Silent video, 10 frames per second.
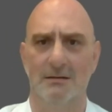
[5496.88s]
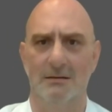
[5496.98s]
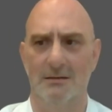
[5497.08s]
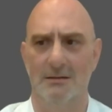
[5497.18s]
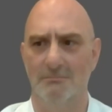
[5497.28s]

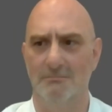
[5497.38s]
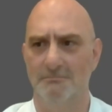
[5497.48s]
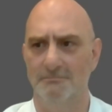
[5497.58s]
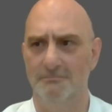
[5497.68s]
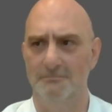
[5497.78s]

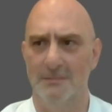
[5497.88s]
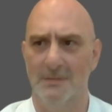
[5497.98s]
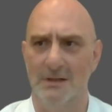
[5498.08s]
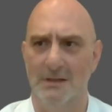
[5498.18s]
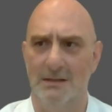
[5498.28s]

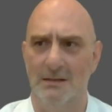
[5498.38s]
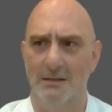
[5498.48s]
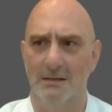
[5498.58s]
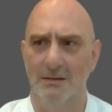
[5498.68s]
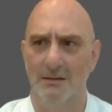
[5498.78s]

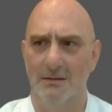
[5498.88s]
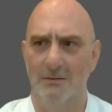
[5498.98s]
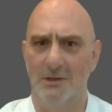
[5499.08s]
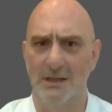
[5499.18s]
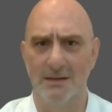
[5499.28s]

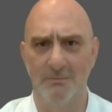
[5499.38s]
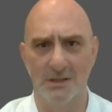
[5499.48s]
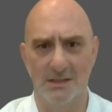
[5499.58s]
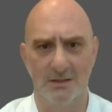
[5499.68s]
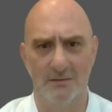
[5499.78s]
What
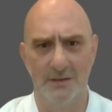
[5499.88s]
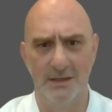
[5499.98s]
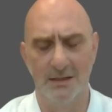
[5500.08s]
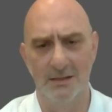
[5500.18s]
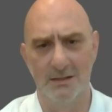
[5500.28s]
happens? Do you
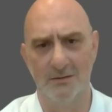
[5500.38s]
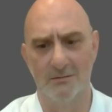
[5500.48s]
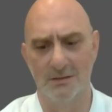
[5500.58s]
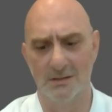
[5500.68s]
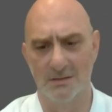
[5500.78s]
then get
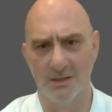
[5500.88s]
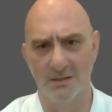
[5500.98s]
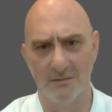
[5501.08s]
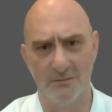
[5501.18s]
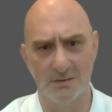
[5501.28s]
your
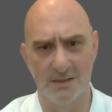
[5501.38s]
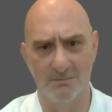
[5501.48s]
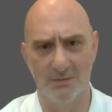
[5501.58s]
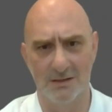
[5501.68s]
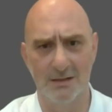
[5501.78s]
special
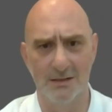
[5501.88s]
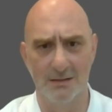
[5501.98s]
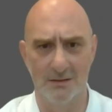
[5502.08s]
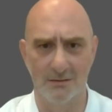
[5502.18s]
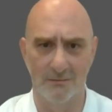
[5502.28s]
forces
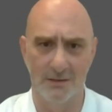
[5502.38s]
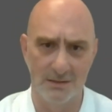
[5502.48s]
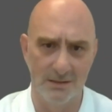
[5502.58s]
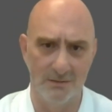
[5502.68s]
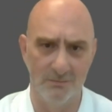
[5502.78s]
parade,
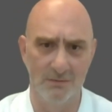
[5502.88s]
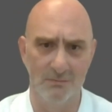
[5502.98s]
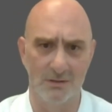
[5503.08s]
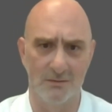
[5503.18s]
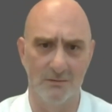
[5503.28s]
actually a
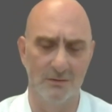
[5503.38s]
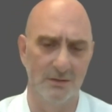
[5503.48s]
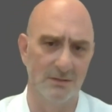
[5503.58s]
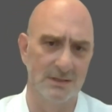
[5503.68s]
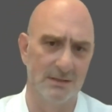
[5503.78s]
member, or do
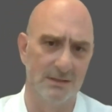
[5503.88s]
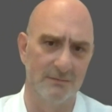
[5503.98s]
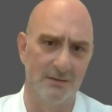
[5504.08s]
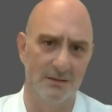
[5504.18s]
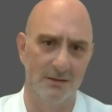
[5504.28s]
you still
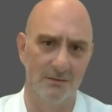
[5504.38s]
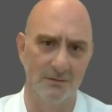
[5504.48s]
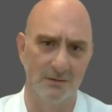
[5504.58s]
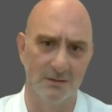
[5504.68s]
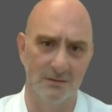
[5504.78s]
have to
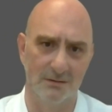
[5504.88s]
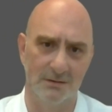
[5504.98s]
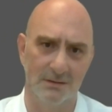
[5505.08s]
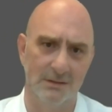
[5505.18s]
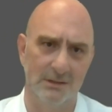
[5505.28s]
go on
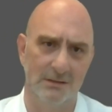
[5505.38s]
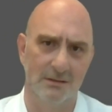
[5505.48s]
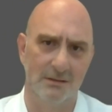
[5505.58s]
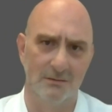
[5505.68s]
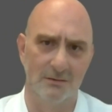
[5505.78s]
to
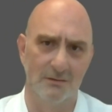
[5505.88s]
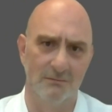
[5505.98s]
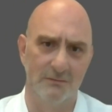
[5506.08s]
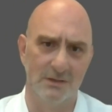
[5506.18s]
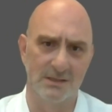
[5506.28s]

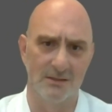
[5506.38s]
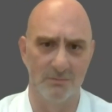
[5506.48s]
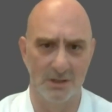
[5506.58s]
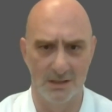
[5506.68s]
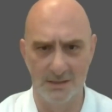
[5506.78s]
the first
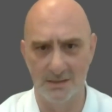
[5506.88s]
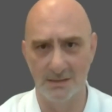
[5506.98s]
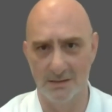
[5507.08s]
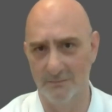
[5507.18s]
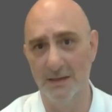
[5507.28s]

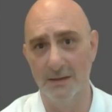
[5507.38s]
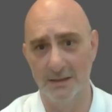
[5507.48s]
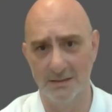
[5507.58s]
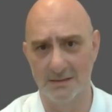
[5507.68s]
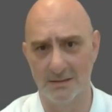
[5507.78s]
operations and
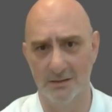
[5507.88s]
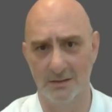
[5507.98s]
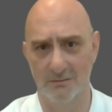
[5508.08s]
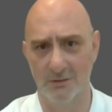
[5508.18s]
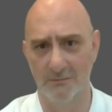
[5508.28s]
then they
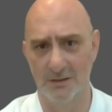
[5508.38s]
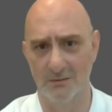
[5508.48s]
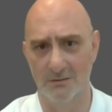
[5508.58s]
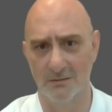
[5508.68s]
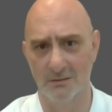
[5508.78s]
decide whether
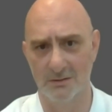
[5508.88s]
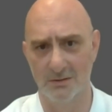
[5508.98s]
you